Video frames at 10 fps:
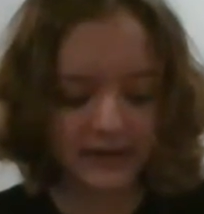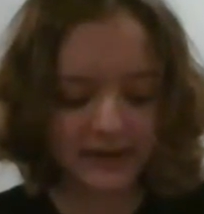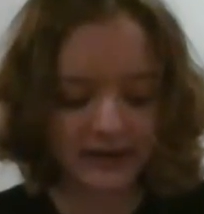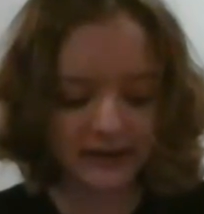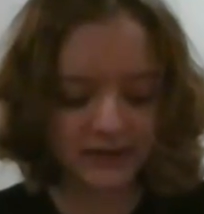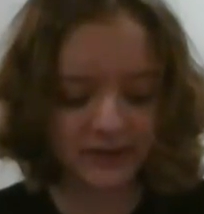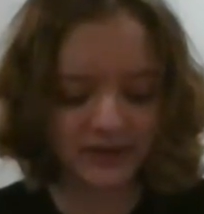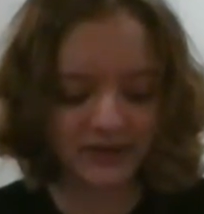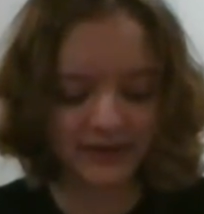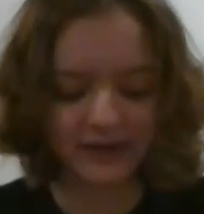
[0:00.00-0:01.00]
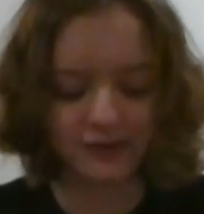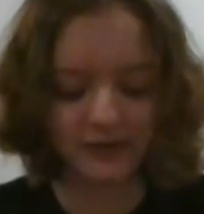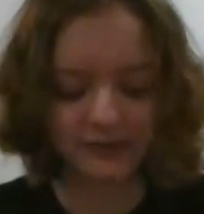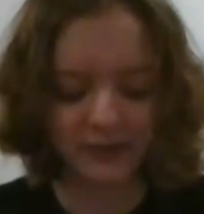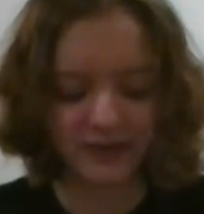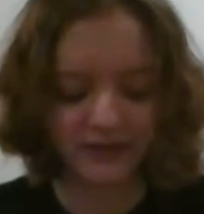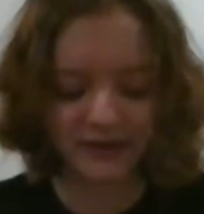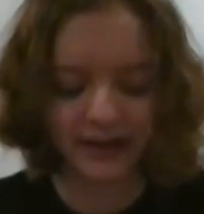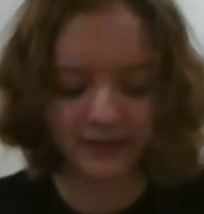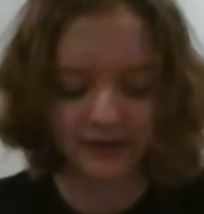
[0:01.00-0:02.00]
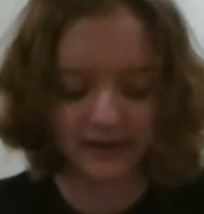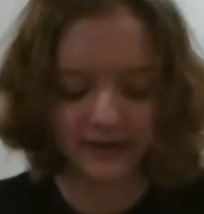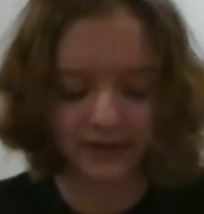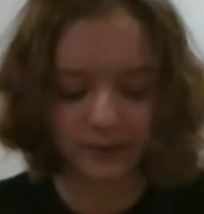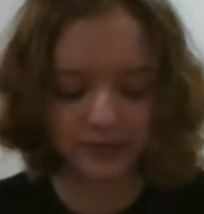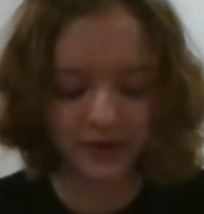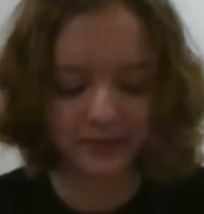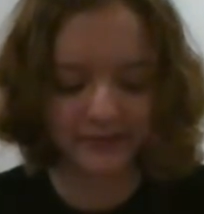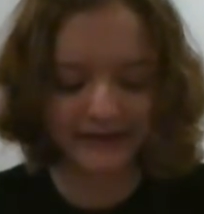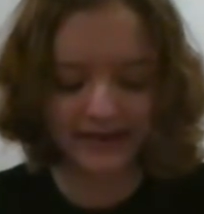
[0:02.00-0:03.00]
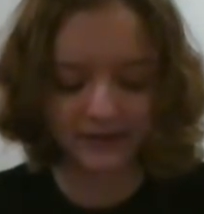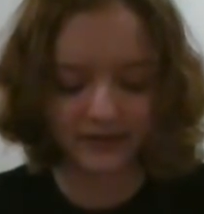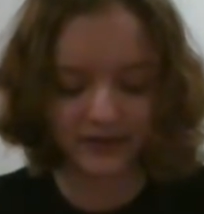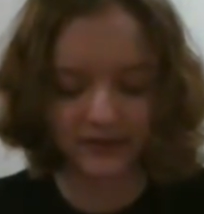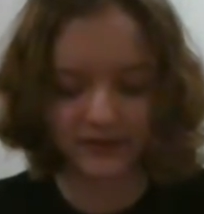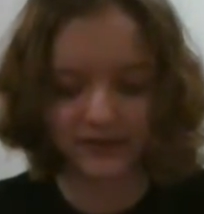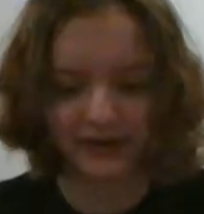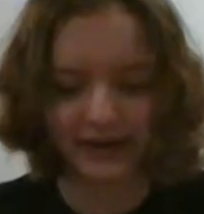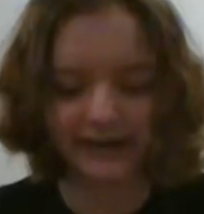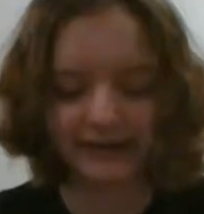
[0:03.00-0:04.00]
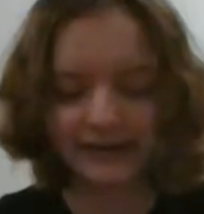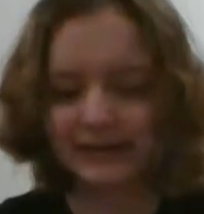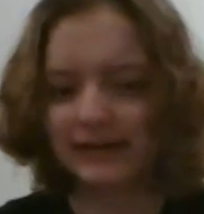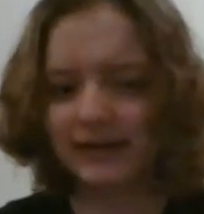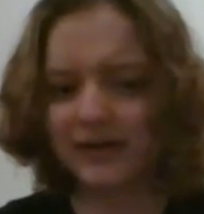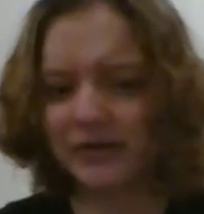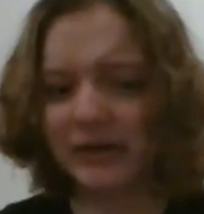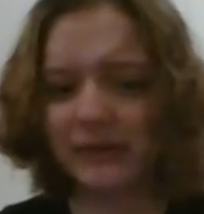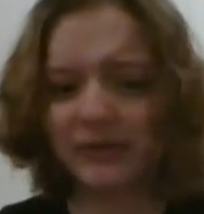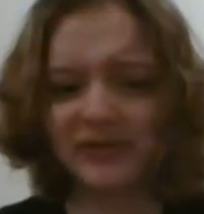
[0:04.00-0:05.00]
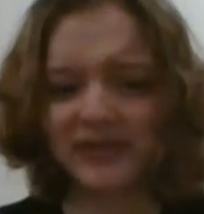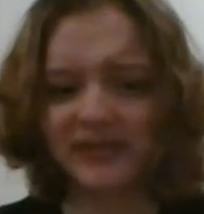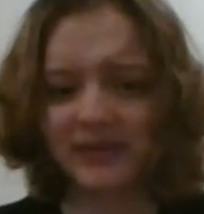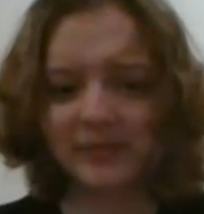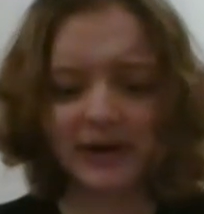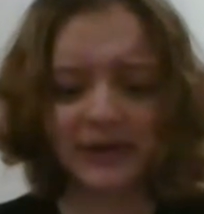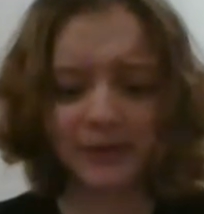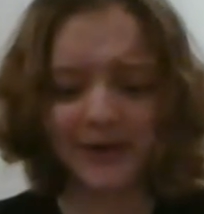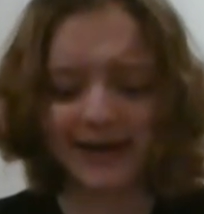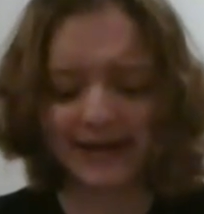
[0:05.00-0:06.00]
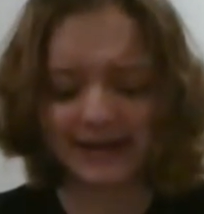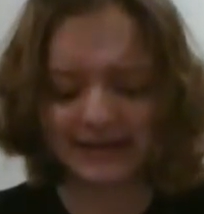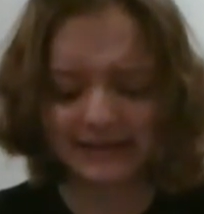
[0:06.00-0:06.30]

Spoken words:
They concluded something dreadful must have happened, and that they would probably never see their son again, although he was less than a mile away.